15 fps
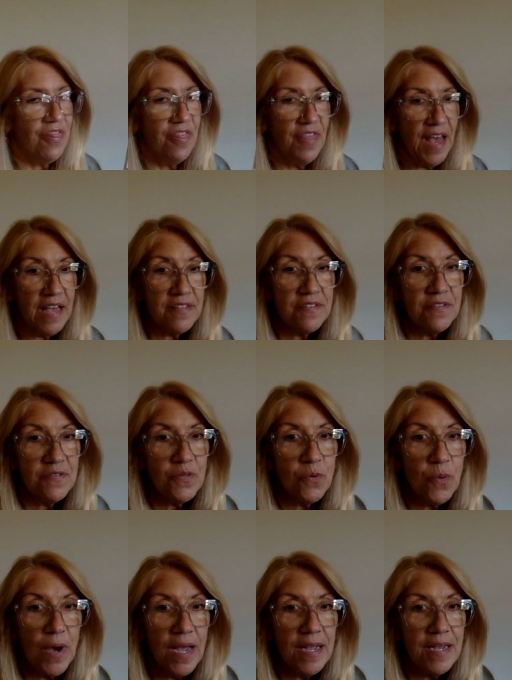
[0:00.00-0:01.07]
That's the
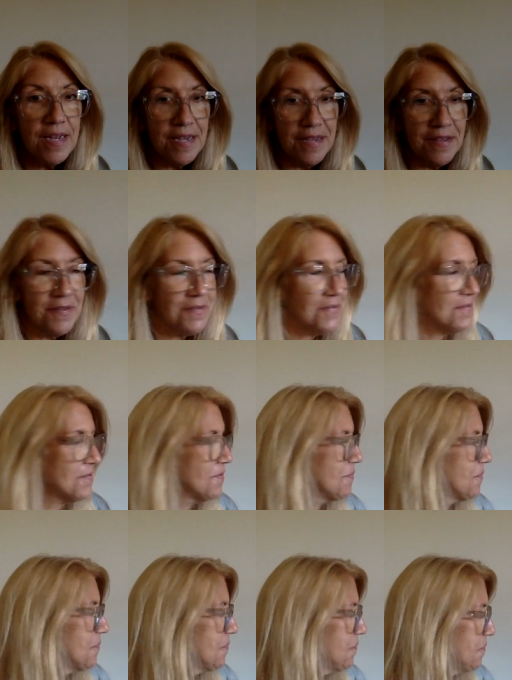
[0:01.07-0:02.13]
way it is.
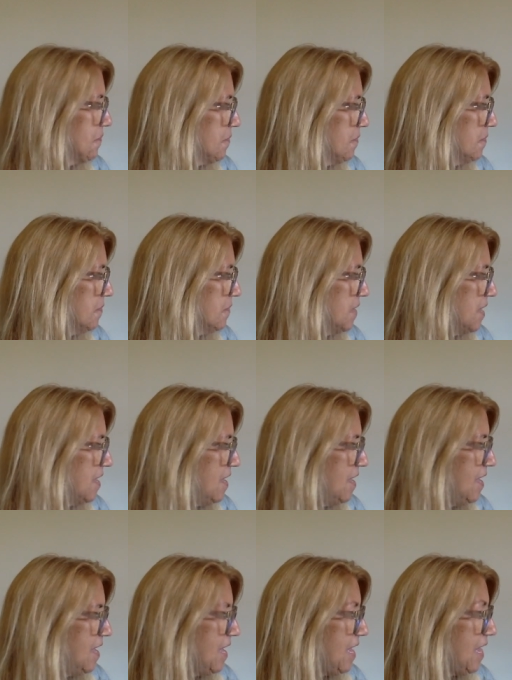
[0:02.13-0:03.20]

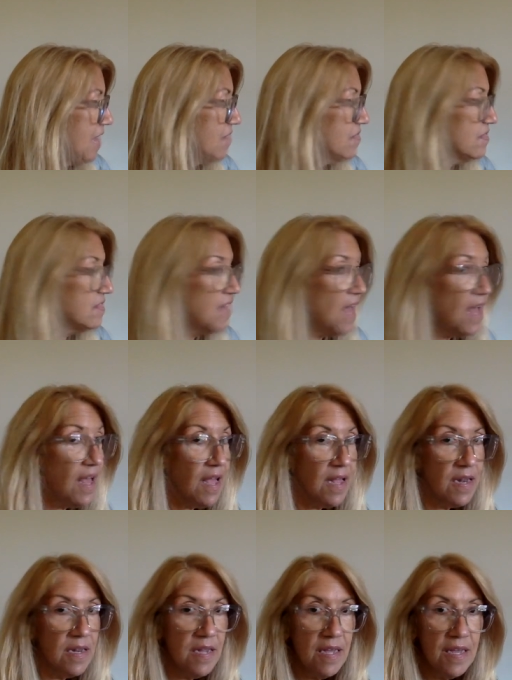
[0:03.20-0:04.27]
And
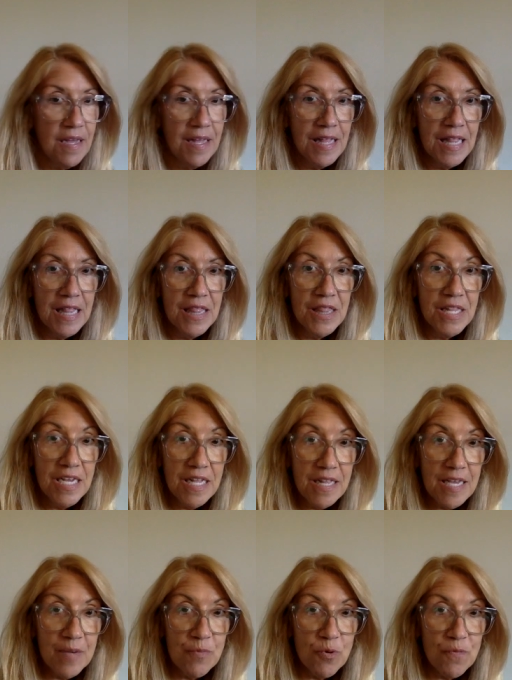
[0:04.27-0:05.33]
then
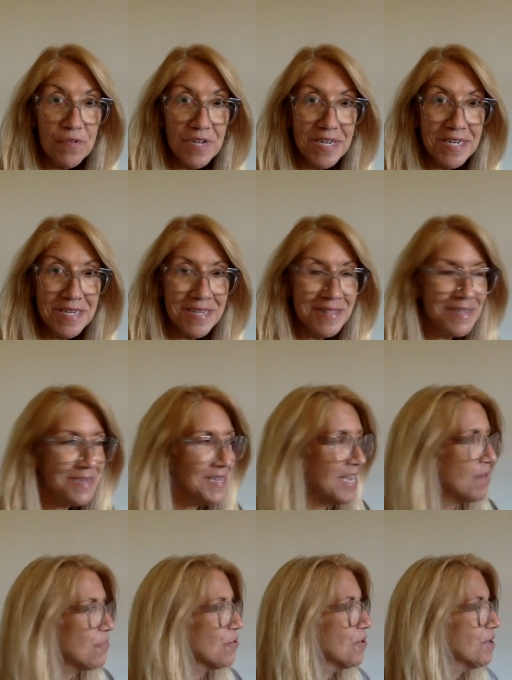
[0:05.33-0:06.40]
Lily moved into the
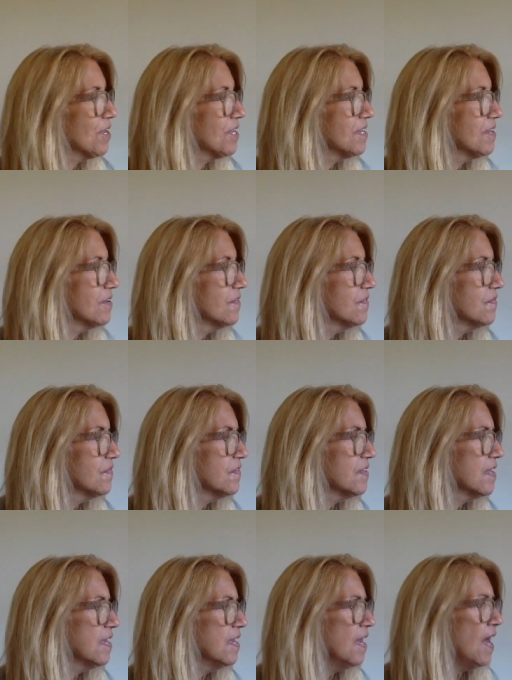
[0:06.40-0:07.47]
neighborhood.
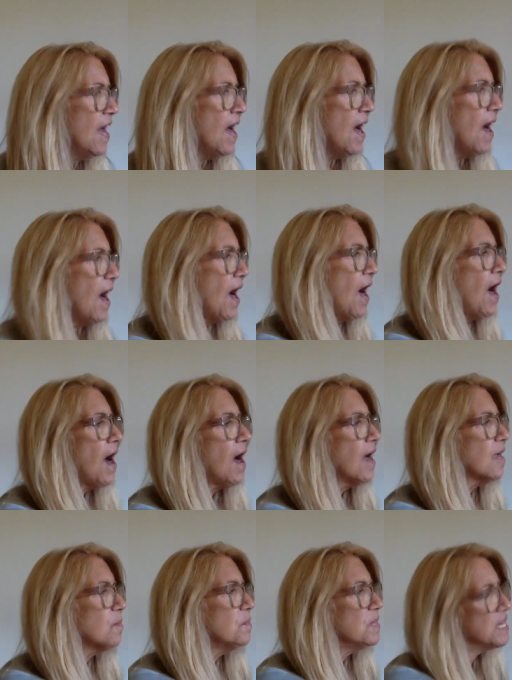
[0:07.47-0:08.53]

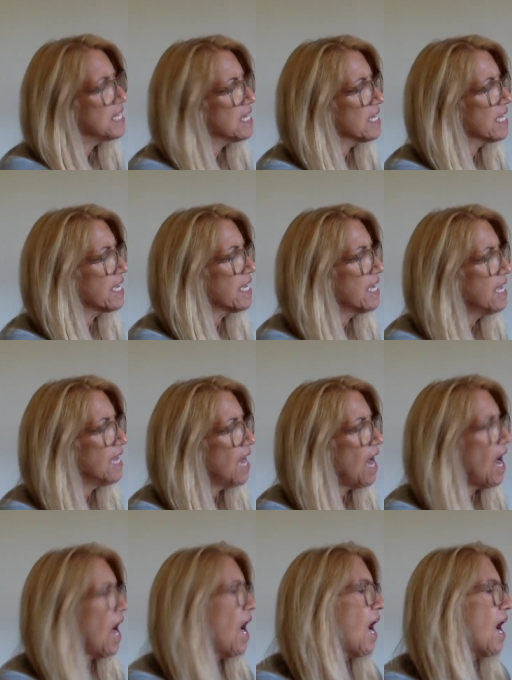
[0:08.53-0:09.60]
"I'm Lily.
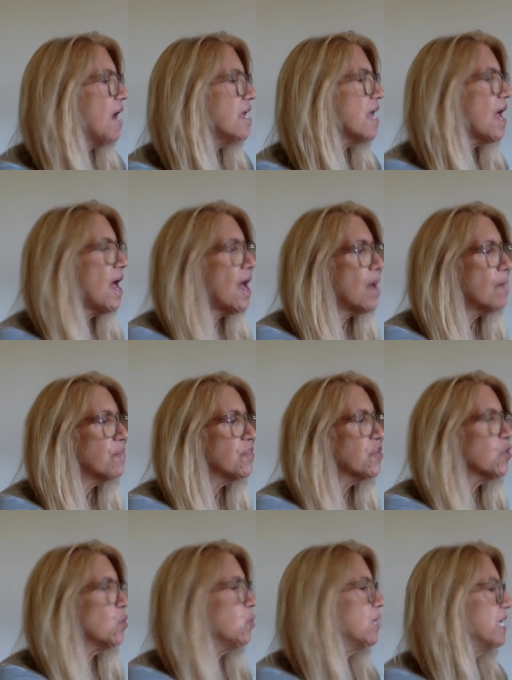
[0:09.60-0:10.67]
I am the
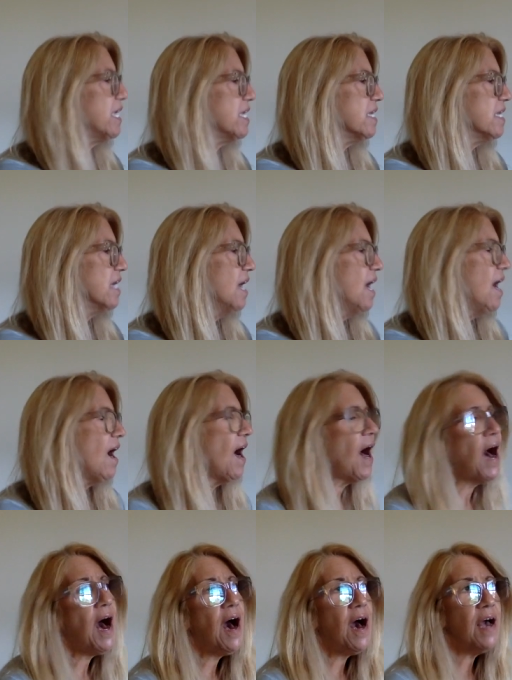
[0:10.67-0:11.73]
queen.
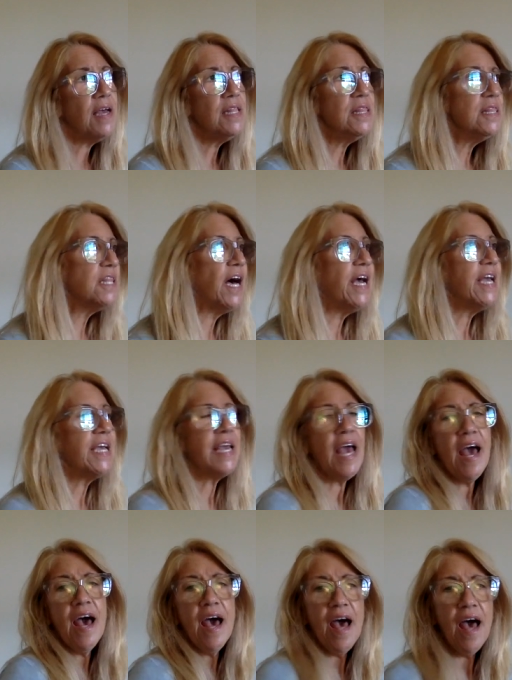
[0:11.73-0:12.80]
I like
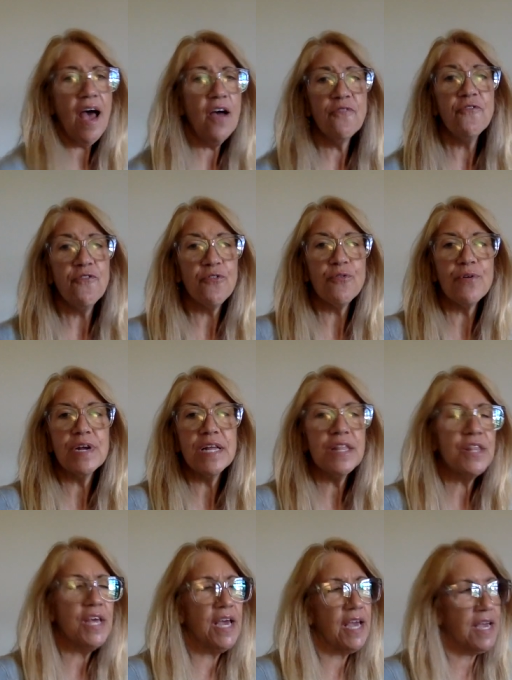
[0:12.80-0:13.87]

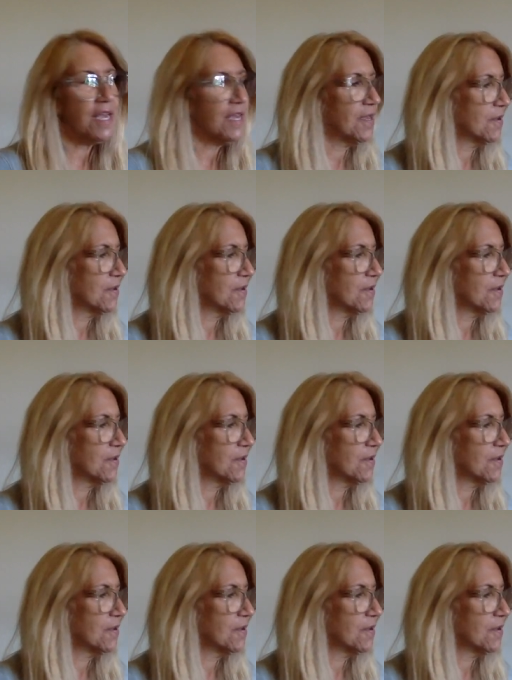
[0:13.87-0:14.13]
everything."